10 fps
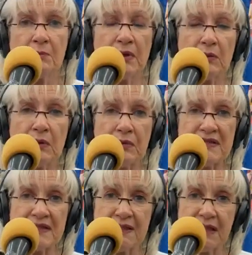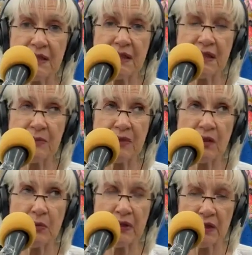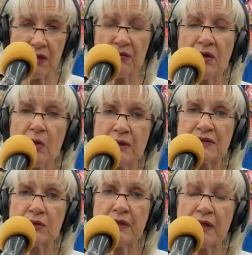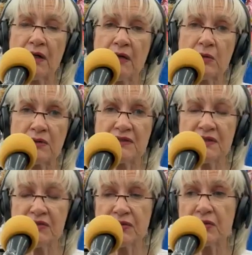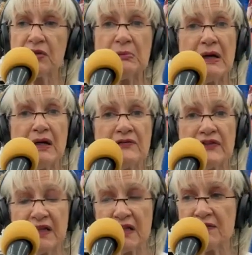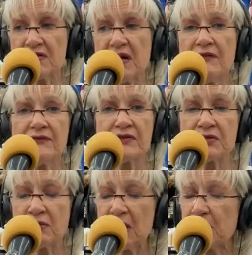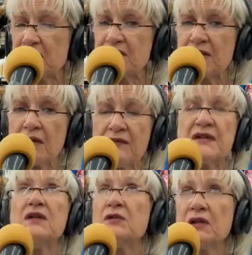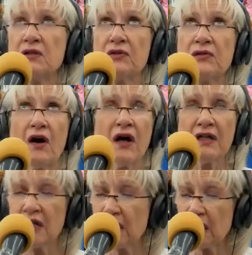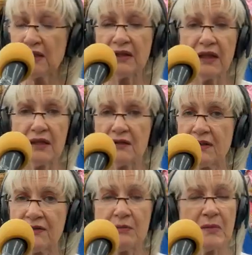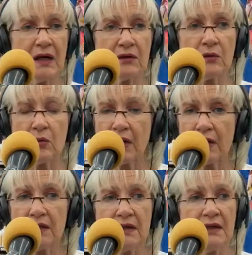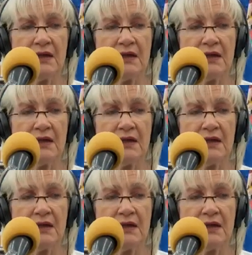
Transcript: But when we send out an email, we let you know what's going on. We'll send you a coupon for the gift shop for 20% off that you can use on anything. It doesn't matter what.